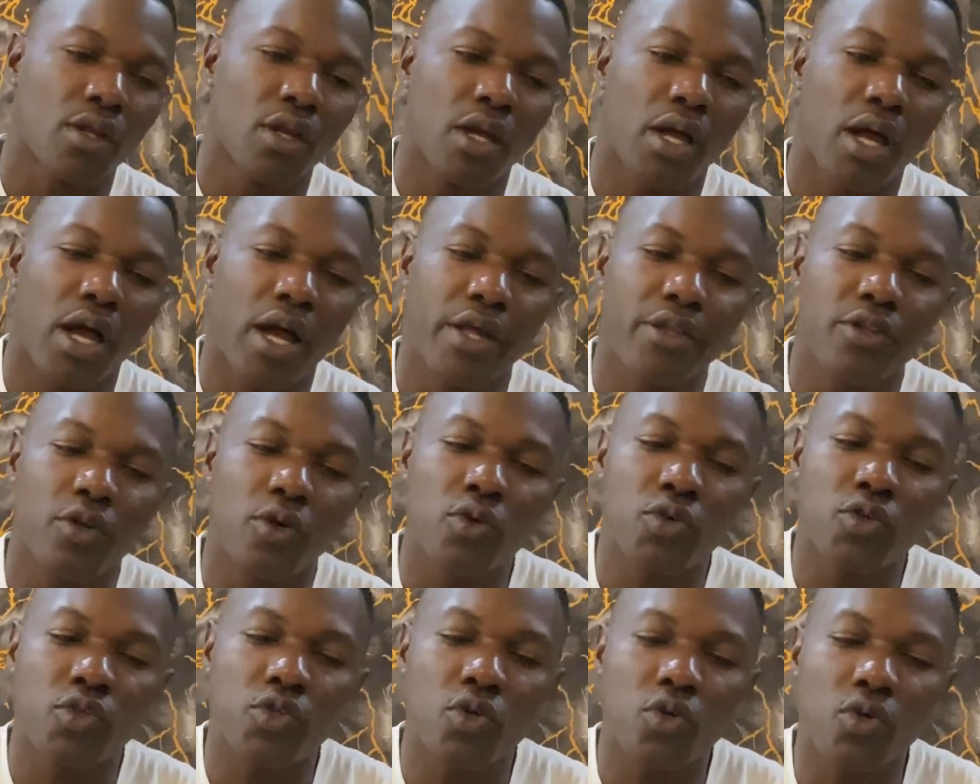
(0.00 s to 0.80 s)
And
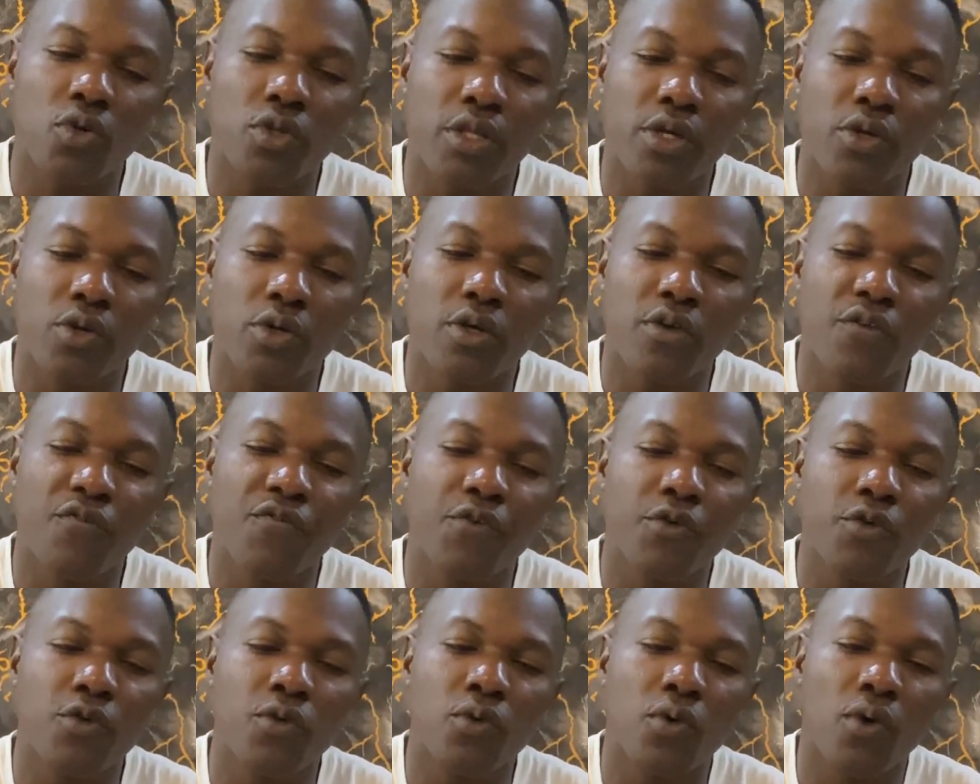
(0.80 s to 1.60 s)
also they'll give
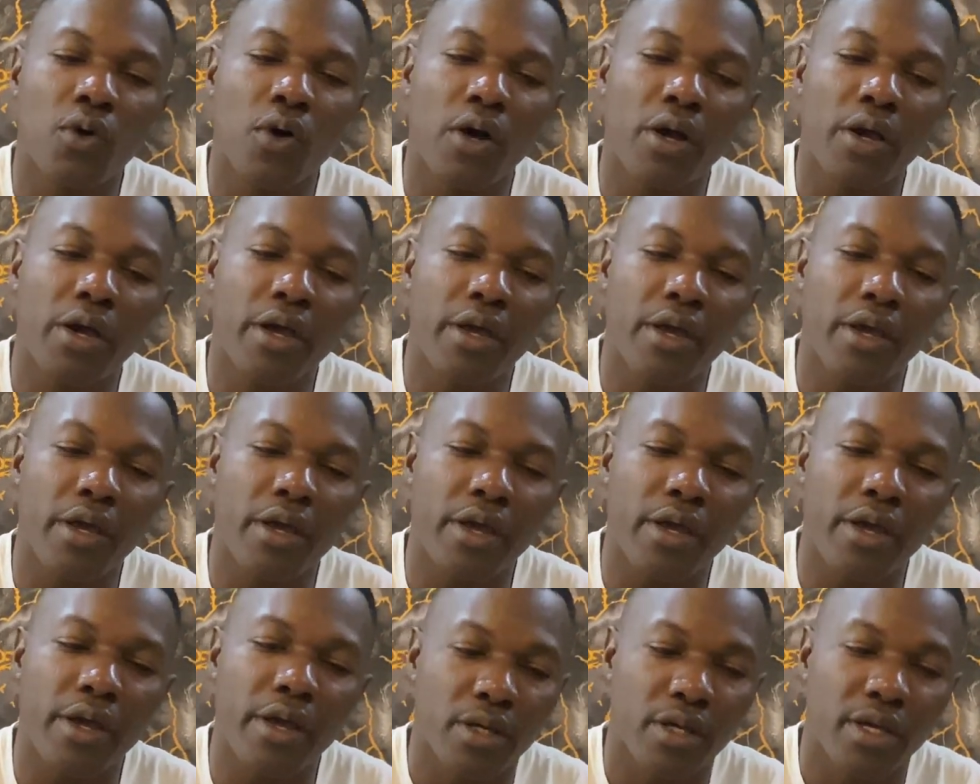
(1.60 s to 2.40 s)
you
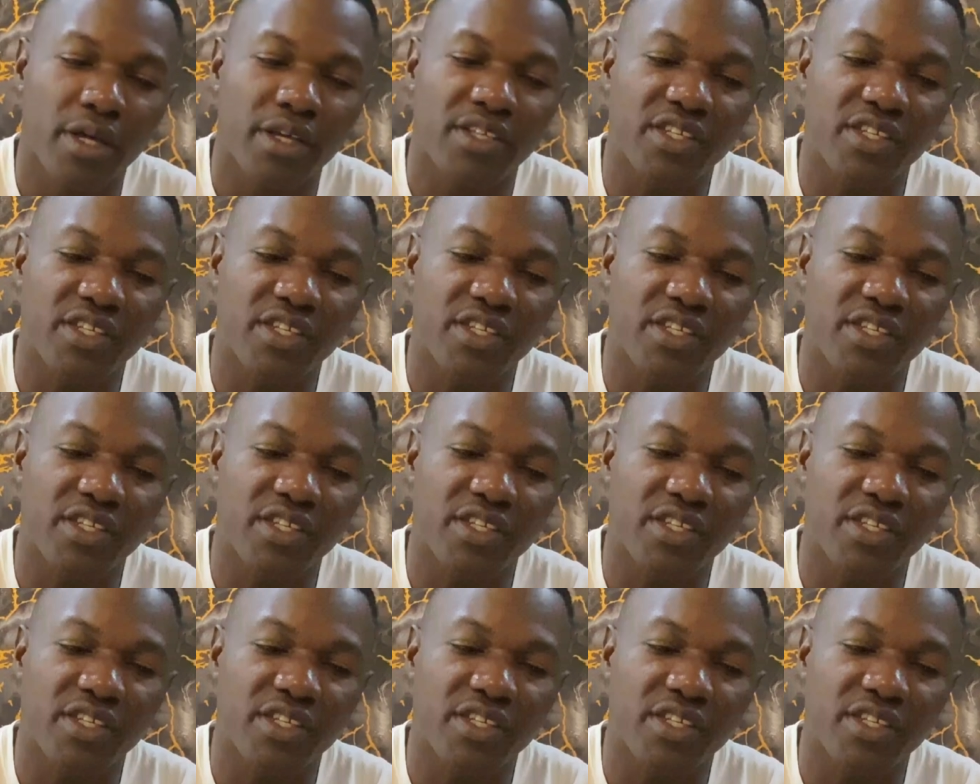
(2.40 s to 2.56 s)
a